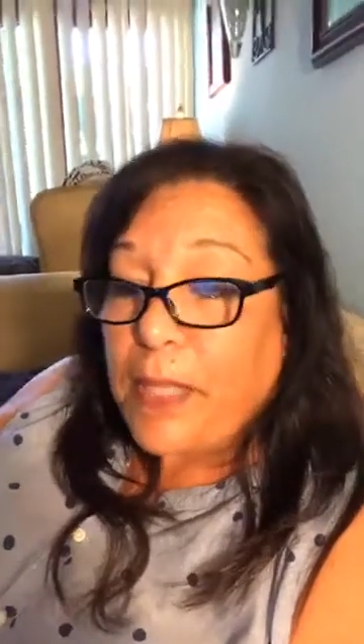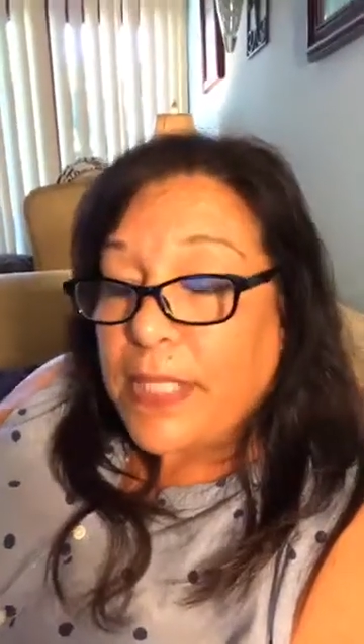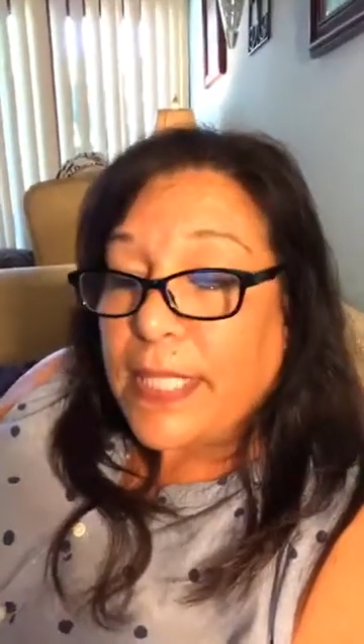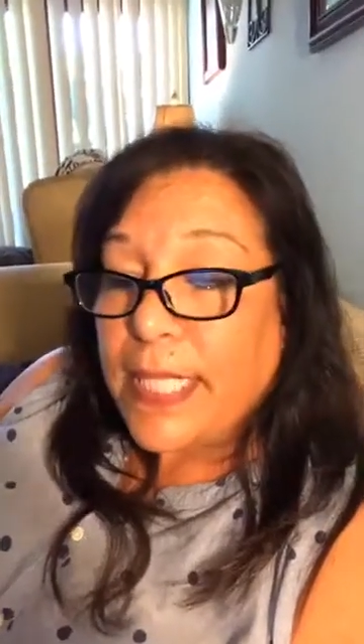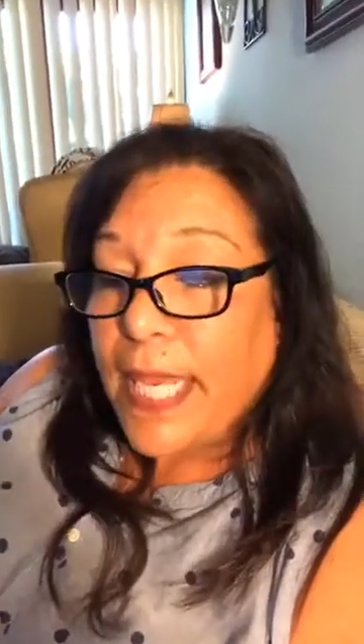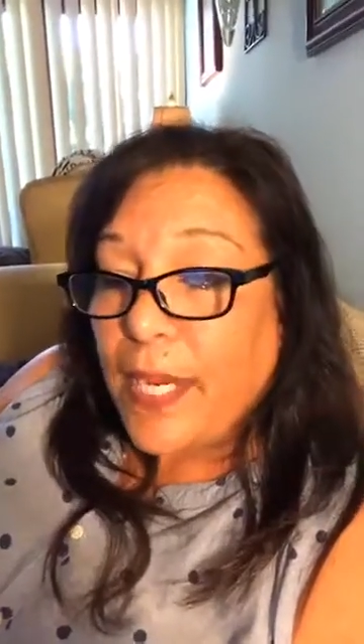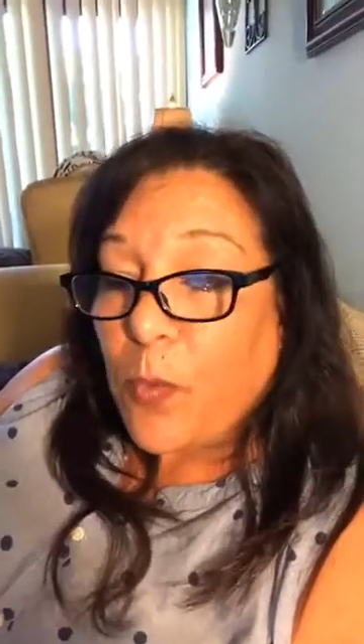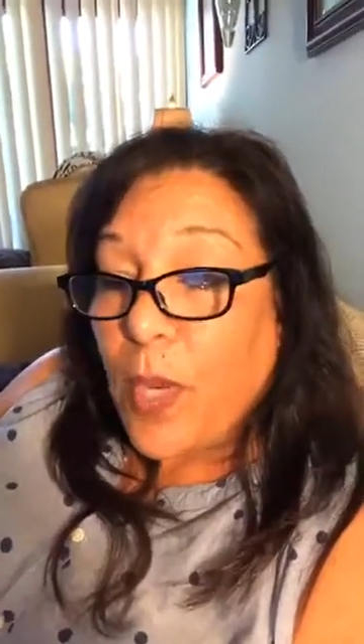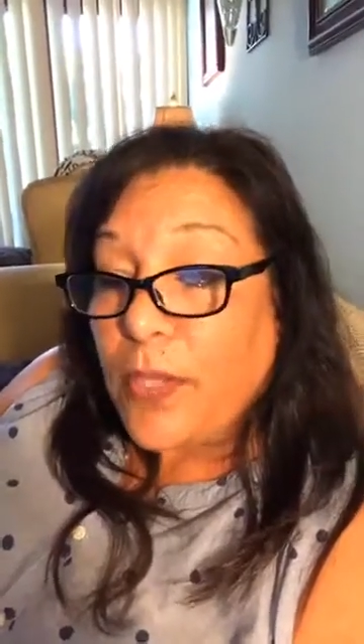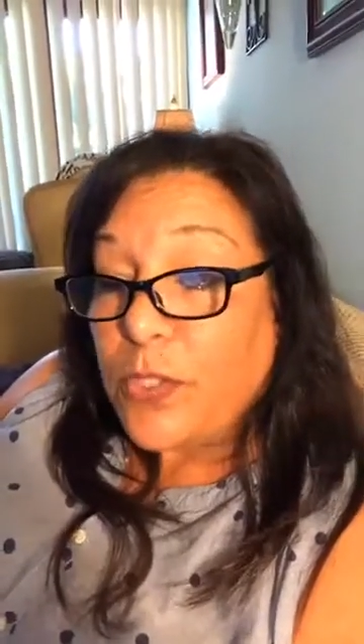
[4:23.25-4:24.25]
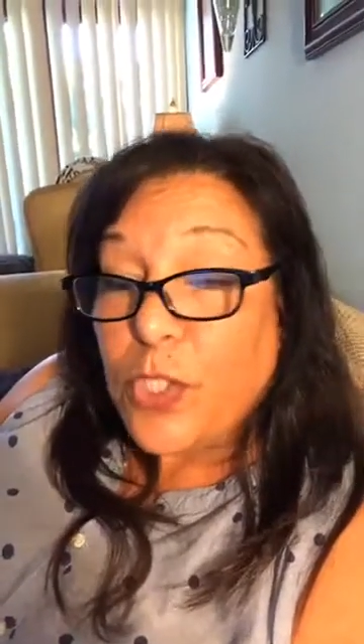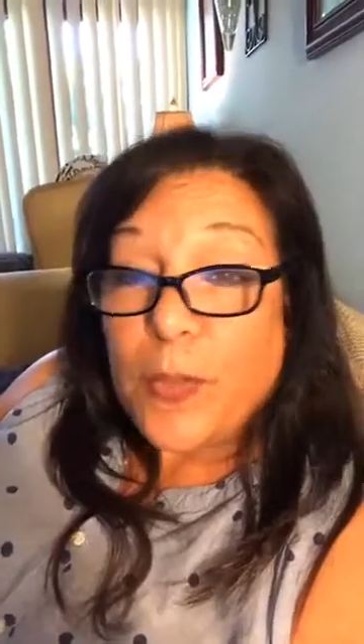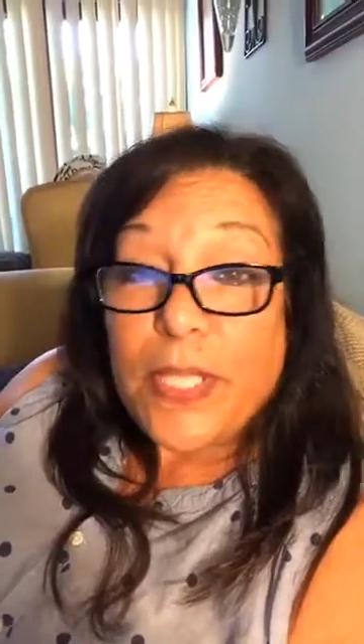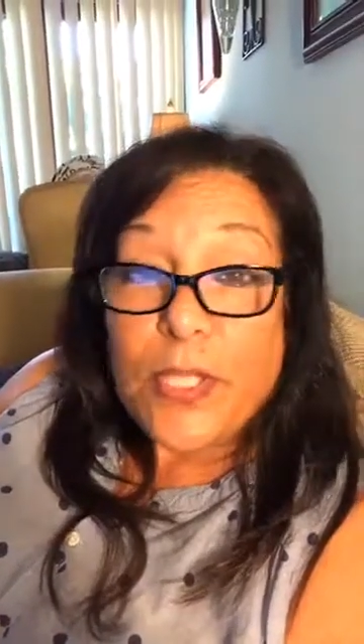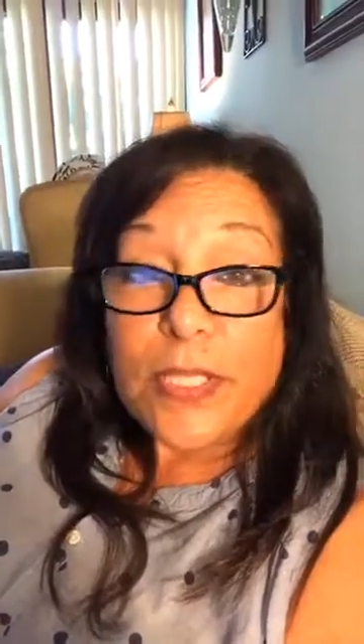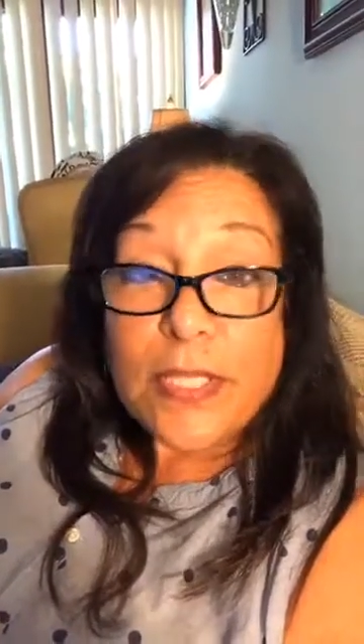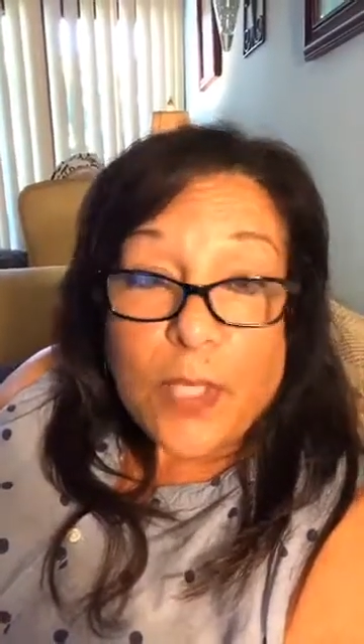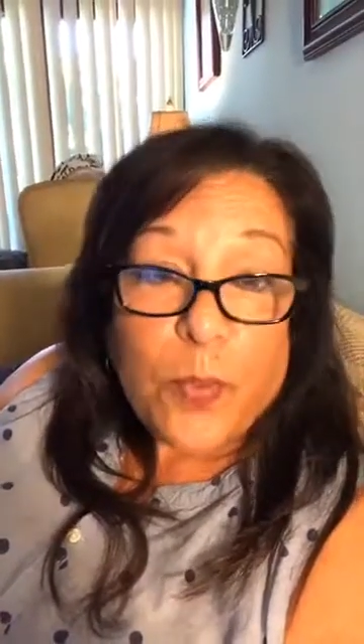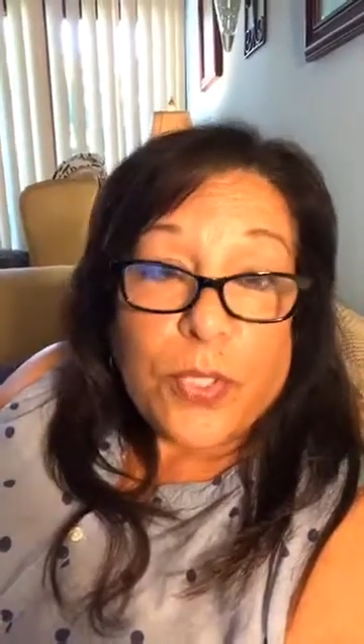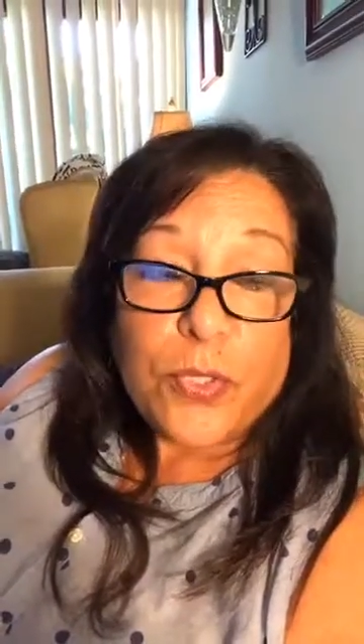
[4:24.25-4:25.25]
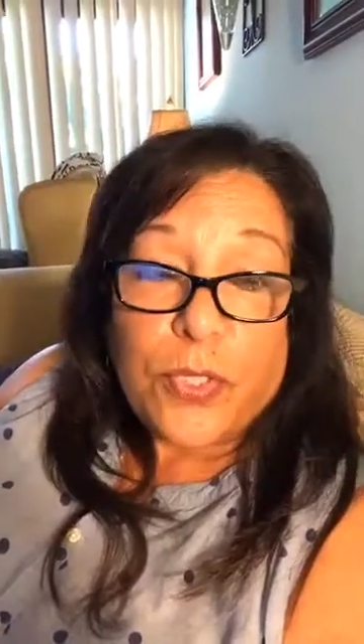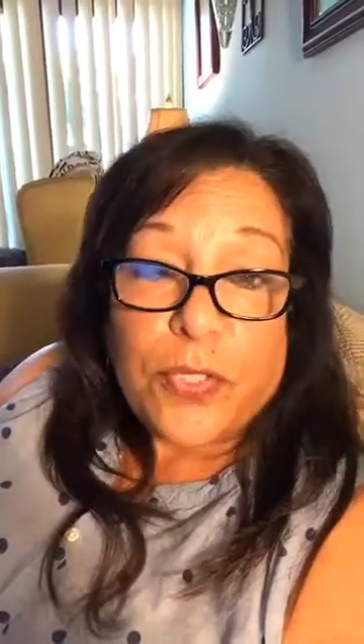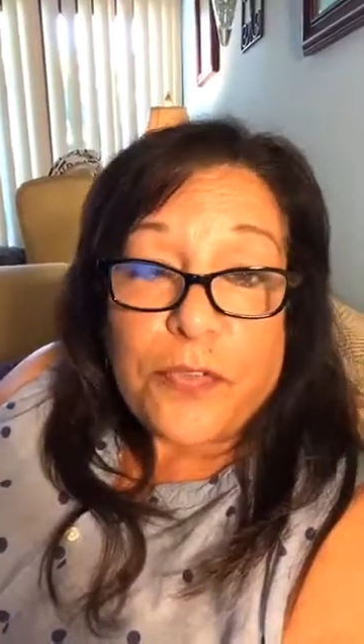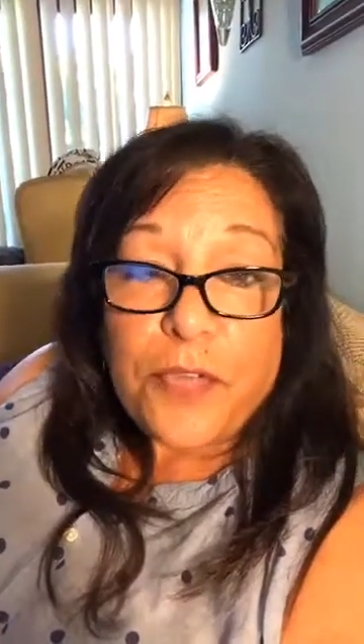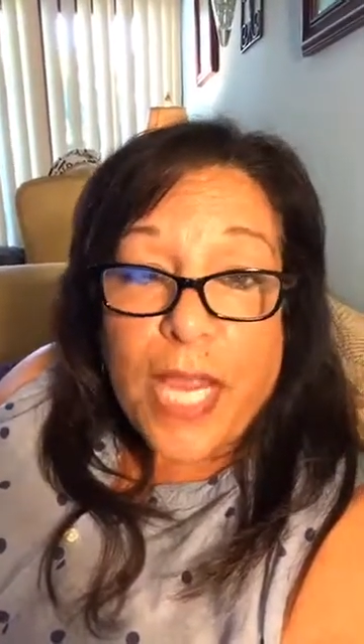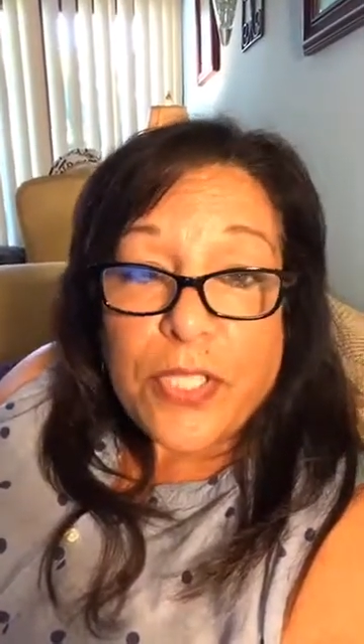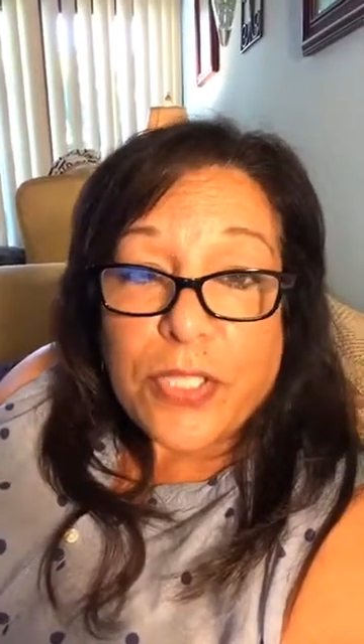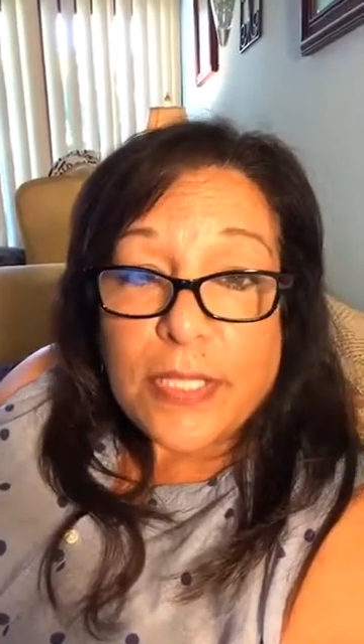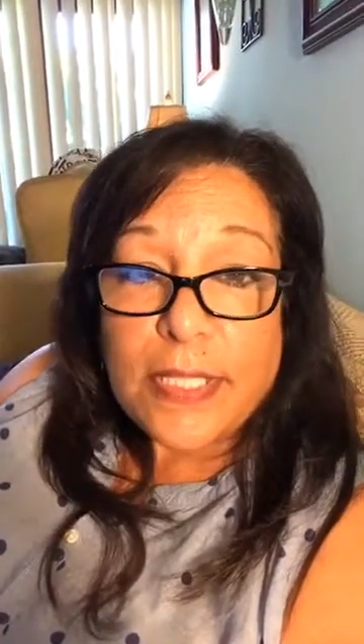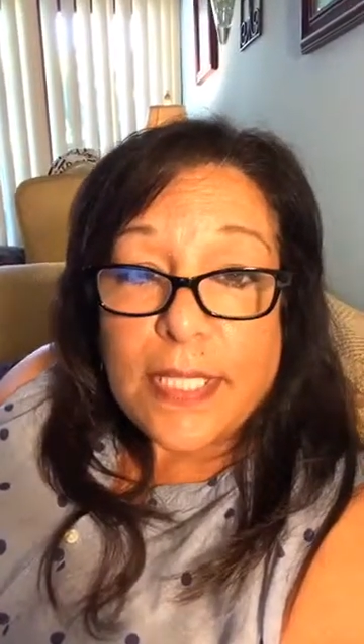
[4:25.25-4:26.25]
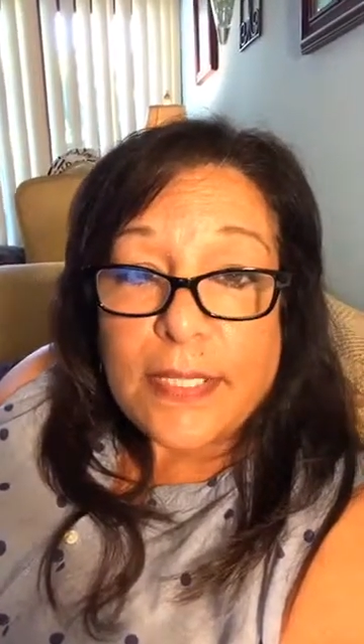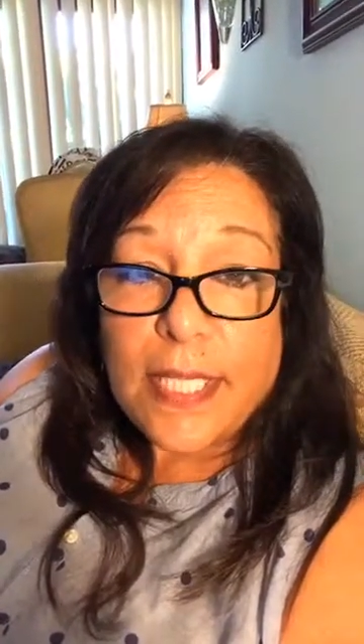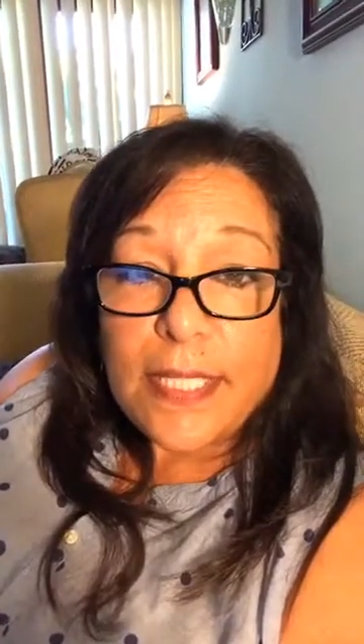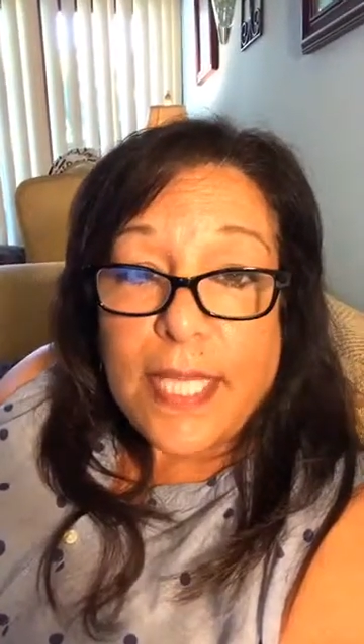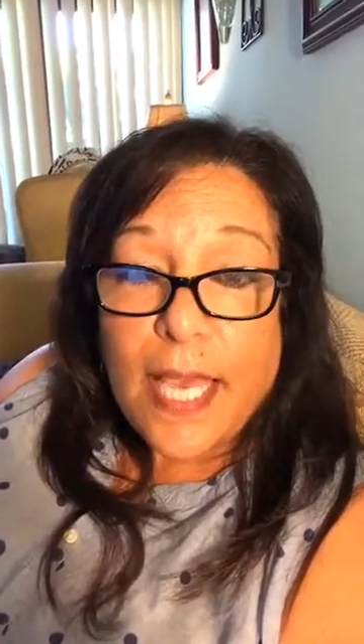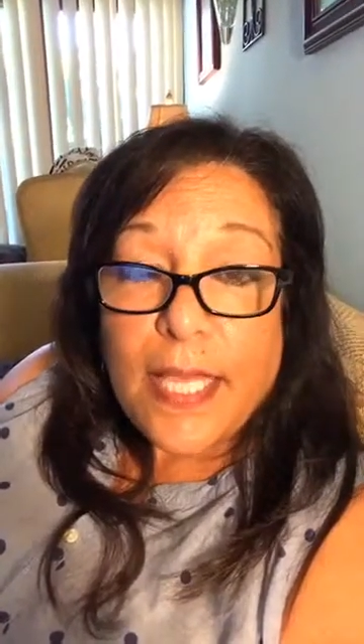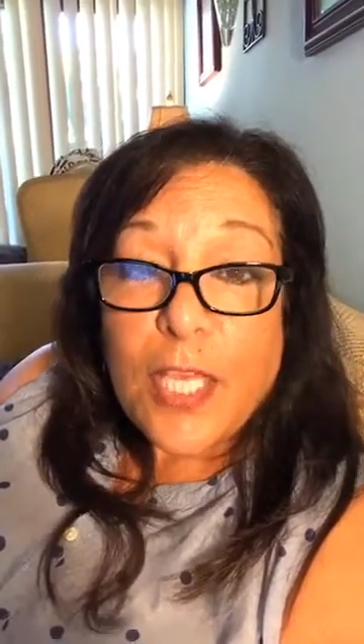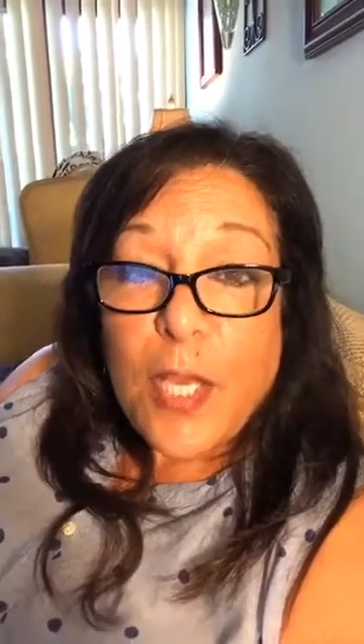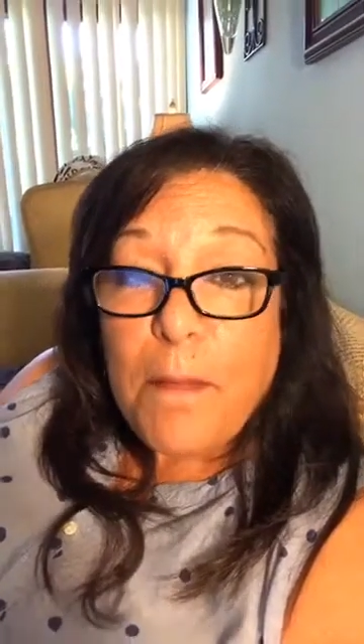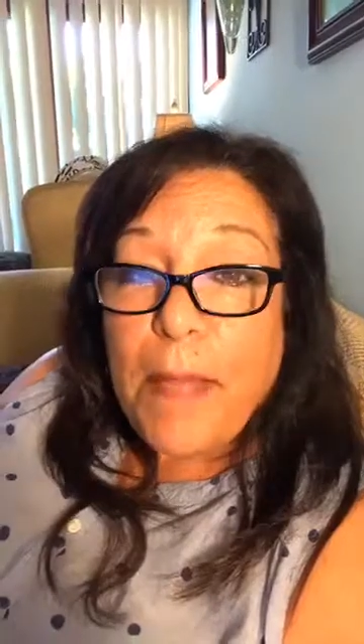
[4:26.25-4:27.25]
bounce in the air while they're doing their sight words or their fractions, things like that.